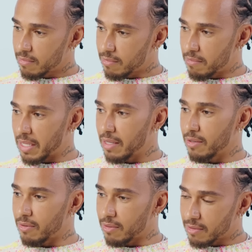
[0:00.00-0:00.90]
me
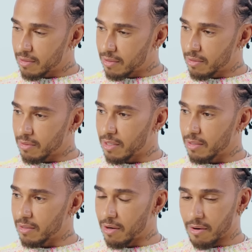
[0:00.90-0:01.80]
or a little
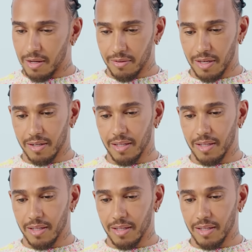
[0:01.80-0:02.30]
young girl out there